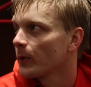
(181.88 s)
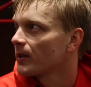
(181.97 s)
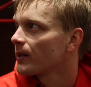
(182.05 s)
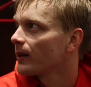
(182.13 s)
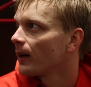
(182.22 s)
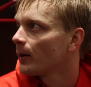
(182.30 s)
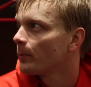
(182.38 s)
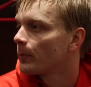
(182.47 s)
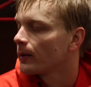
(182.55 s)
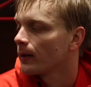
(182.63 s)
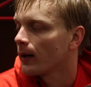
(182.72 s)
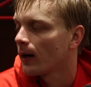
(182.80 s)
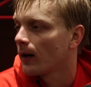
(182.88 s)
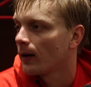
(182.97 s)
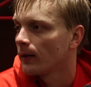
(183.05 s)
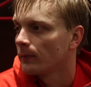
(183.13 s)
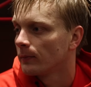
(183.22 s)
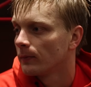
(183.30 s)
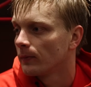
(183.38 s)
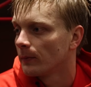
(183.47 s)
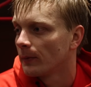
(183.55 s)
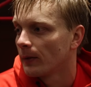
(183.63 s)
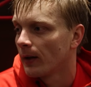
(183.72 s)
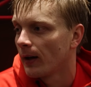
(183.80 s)
switch it up, and
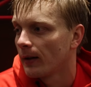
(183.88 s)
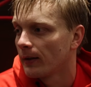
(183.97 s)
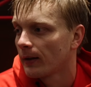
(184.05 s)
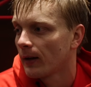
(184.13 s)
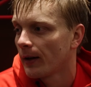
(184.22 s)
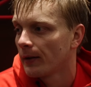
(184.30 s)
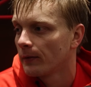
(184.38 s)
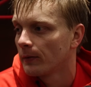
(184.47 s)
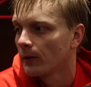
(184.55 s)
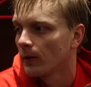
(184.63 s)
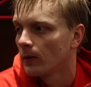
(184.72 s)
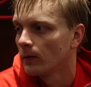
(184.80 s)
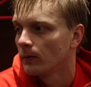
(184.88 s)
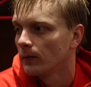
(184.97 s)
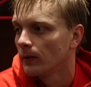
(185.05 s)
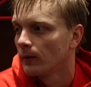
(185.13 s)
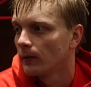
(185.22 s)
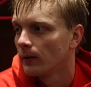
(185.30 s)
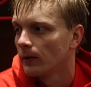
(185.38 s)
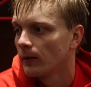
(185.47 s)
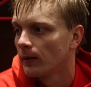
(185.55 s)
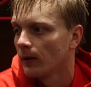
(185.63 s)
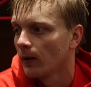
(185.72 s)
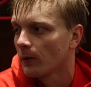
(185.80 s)
he kind of, you know,
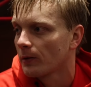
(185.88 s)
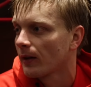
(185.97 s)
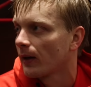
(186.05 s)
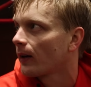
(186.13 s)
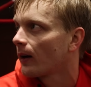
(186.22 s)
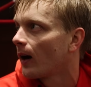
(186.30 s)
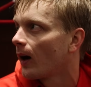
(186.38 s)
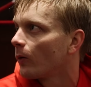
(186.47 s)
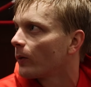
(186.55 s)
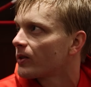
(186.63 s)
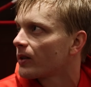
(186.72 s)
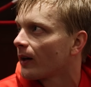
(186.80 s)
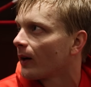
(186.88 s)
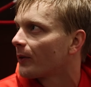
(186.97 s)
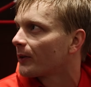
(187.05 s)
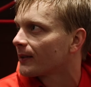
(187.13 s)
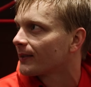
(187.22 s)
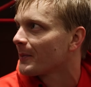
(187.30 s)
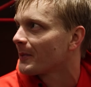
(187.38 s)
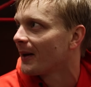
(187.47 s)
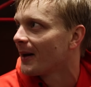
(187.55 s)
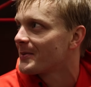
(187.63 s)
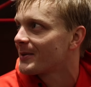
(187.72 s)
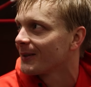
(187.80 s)
he looks like Ovechkin out there
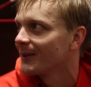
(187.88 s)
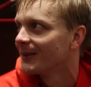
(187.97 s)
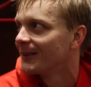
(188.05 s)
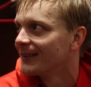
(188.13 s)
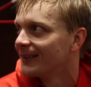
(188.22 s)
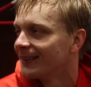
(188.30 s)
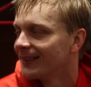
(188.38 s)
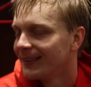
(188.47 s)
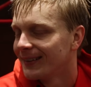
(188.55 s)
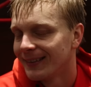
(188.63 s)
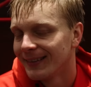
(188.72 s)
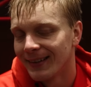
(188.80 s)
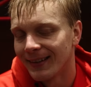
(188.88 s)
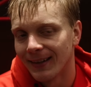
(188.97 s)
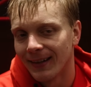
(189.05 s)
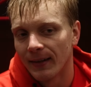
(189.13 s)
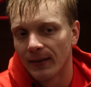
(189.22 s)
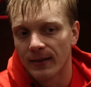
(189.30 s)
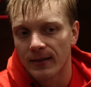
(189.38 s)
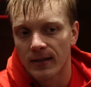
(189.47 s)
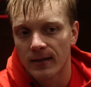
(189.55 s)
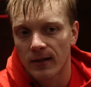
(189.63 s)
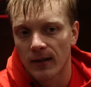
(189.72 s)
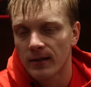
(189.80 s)
sometimes. So. He
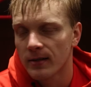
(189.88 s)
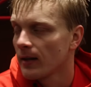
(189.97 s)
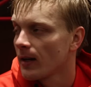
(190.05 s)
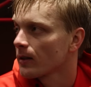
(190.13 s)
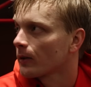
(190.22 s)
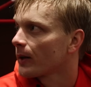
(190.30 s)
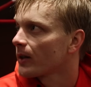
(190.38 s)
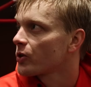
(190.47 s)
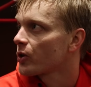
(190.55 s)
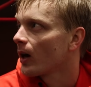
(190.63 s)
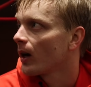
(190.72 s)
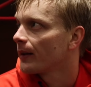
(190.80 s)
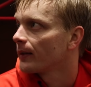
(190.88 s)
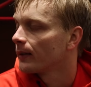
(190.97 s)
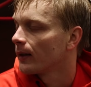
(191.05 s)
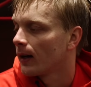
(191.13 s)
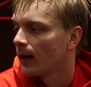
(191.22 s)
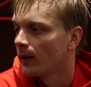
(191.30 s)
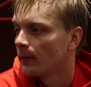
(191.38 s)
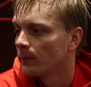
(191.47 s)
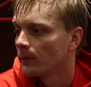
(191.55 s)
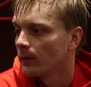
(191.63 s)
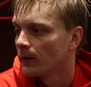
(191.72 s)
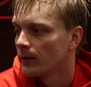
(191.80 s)
has a great shot, and
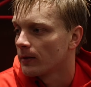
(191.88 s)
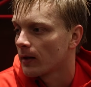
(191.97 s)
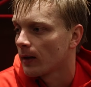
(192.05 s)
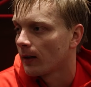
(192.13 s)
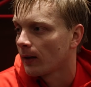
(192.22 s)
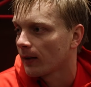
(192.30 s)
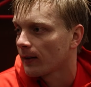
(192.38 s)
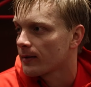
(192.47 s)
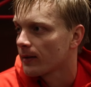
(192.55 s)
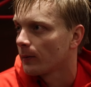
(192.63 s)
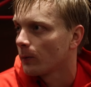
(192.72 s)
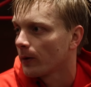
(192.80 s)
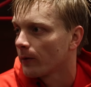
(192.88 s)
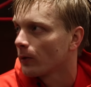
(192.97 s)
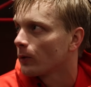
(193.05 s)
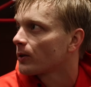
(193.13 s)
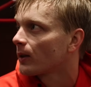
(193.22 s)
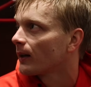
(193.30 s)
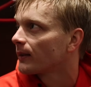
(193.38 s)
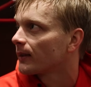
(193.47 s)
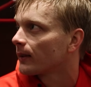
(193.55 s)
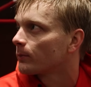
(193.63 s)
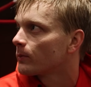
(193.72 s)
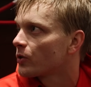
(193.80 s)
he's, like I said, one of those guys
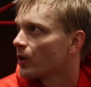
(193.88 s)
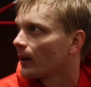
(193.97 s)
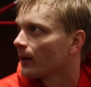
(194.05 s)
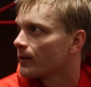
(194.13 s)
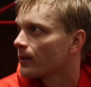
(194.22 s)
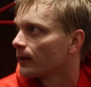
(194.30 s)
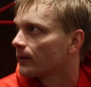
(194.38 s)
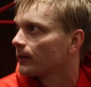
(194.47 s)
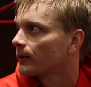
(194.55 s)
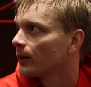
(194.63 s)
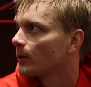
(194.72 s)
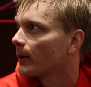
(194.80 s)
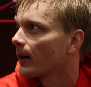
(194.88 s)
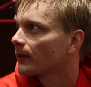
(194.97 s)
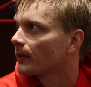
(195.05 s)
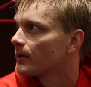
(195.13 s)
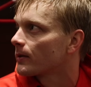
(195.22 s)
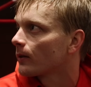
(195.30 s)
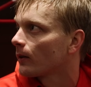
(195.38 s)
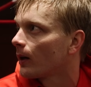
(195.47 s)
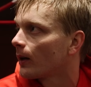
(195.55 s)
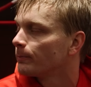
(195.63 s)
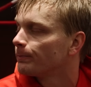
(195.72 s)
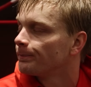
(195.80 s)
that challenges us in the practice a
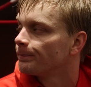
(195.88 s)
lot.